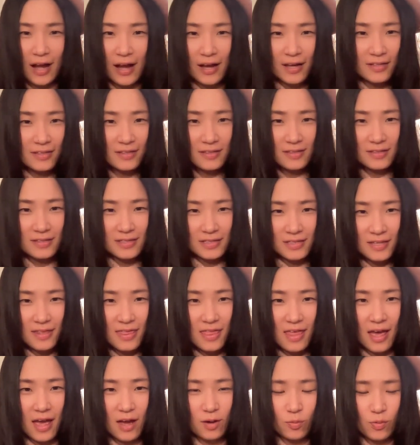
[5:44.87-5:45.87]
I did
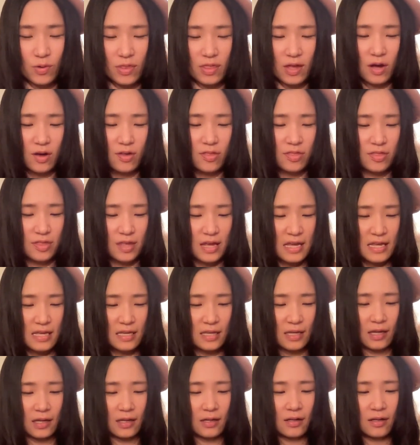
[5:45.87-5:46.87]
that without
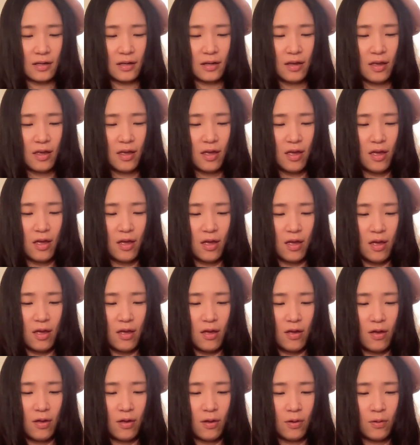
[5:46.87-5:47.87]
thinking.
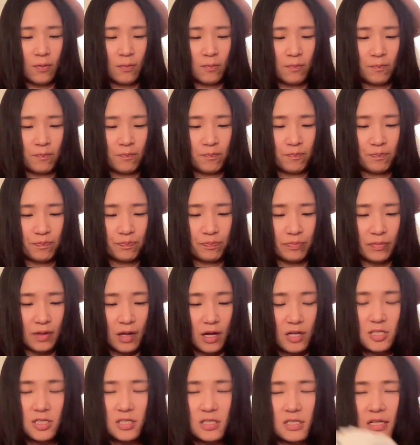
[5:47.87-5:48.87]

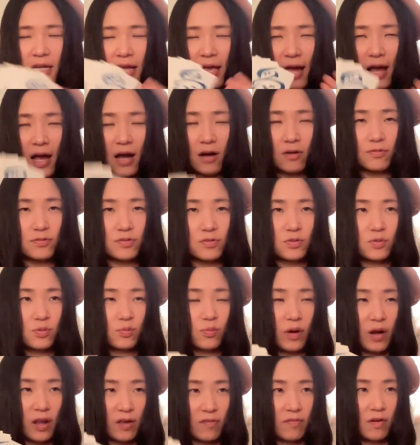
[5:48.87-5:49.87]
I just let out
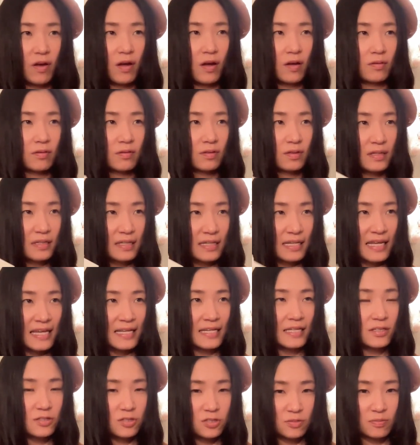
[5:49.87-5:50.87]
whatever
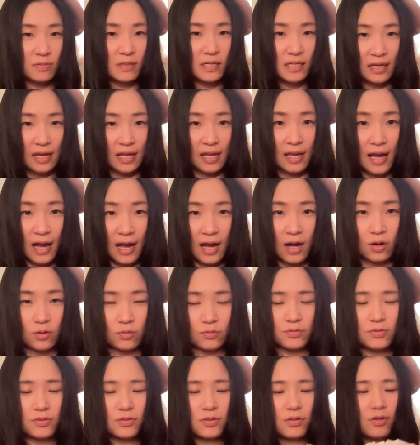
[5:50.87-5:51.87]
needed to be let
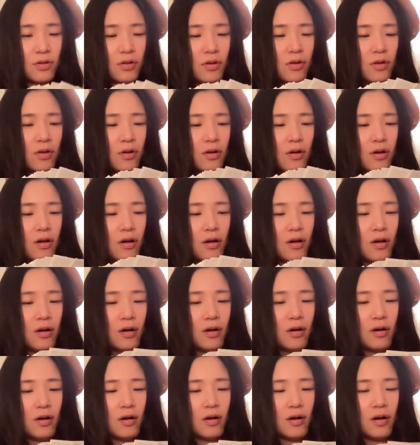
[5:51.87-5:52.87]
out.
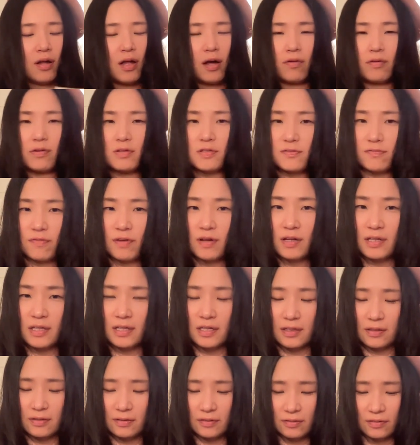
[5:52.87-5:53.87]
That was
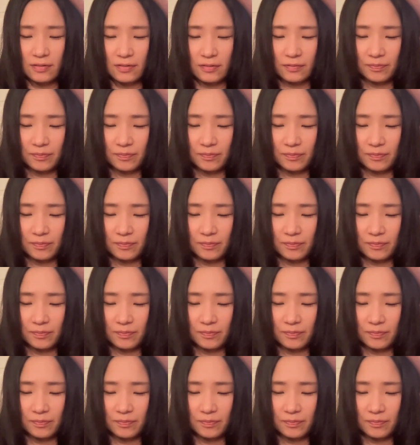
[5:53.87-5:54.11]
funny.